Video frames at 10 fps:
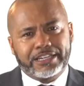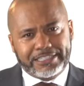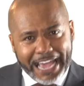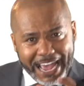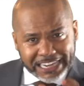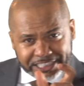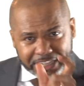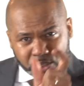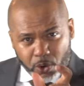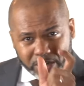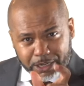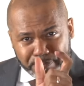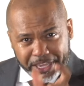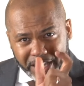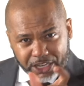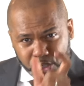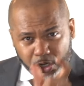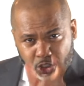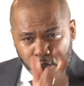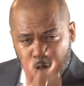The dash that's going to be on
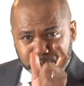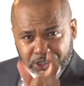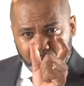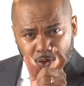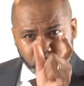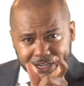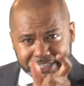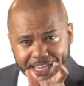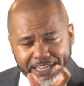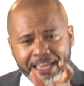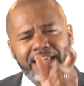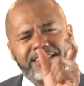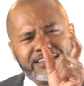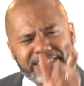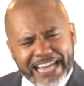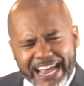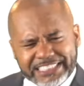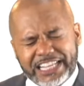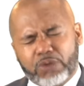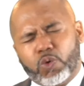your tombstone one day, the
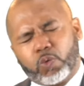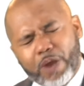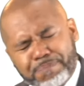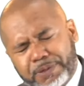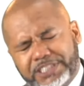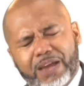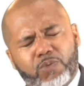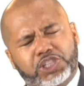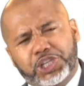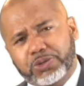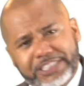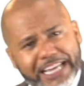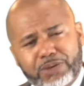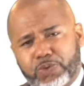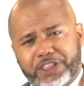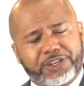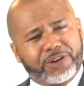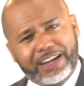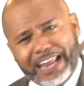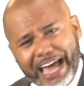dash that will represent what you did with
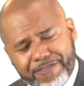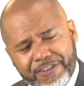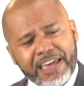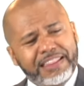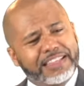your life,